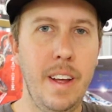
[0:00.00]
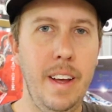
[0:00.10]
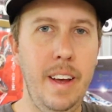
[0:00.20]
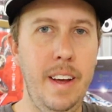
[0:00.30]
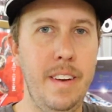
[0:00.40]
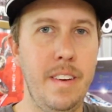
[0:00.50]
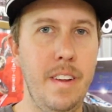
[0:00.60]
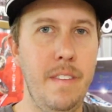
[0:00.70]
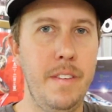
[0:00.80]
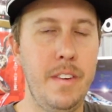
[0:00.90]
And
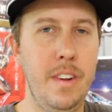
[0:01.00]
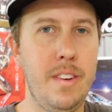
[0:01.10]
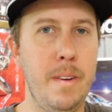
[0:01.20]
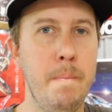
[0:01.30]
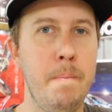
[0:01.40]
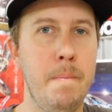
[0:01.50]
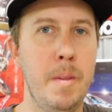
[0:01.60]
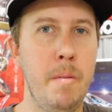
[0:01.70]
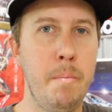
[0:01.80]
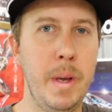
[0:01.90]
just
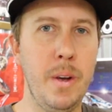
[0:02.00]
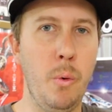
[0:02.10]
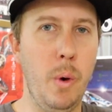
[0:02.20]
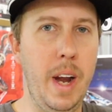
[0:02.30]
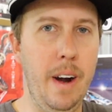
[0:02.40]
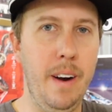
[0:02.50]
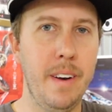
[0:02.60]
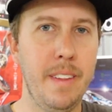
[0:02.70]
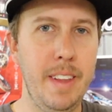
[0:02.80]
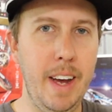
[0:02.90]
be aware
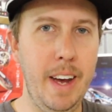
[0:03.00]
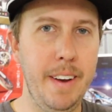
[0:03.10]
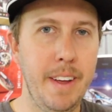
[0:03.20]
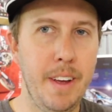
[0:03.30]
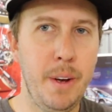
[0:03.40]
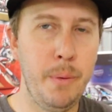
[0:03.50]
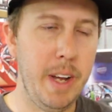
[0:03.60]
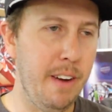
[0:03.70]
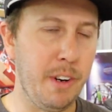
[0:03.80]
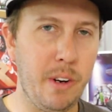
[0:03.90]
that we
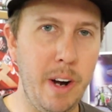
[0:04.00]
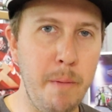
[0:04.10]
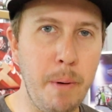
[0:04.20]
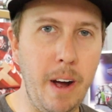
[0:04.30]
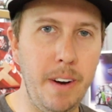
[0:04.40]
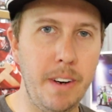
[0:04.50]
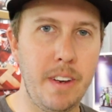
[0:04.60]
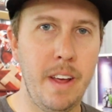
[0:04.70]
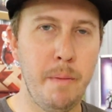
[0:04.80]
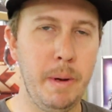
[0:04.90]
have a great
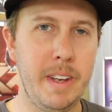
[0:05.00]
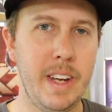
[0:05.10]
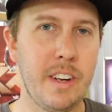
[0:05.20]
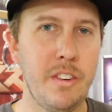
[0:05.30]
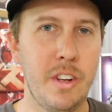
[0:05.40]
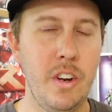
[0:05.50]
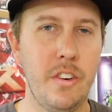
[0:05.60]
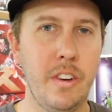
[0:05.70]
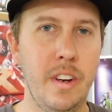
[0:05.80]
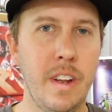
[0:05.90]
product, but the
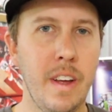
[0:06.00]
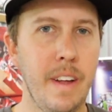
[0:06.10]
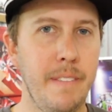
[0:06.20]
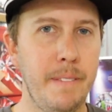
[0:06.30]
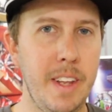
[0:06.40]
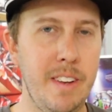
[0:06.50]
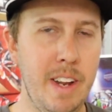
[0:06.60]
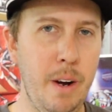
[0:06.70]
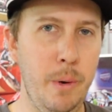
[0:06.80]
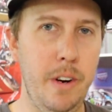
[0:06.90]
execution is
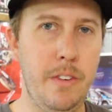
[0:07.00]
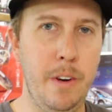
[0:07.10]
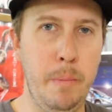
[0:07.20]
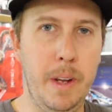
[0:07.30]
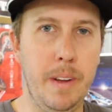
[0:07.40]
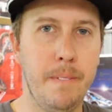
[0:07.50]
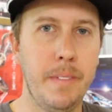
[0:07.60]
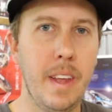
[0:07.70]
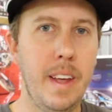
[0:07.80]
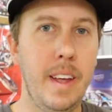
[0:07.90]
not where it should be.
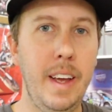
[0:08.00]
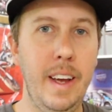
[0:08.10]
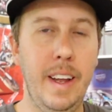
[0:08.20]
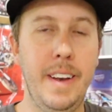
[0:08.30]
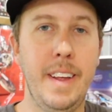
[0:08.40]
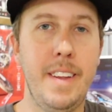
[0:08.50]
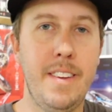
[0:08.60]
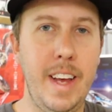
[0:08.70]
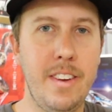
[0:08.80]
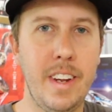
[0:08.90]
And
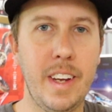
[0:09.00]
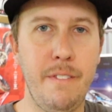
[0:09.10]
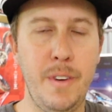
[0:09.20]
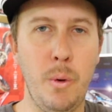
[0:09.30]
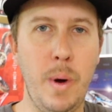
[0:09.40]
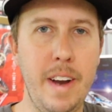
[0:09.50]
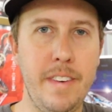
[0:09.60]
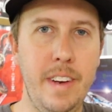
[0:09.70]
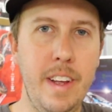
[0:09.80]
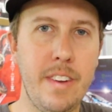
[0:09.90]
Stacyc, if you're
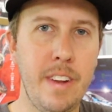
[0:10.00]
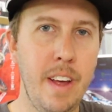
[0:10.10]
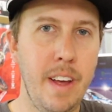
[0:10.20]
watching this,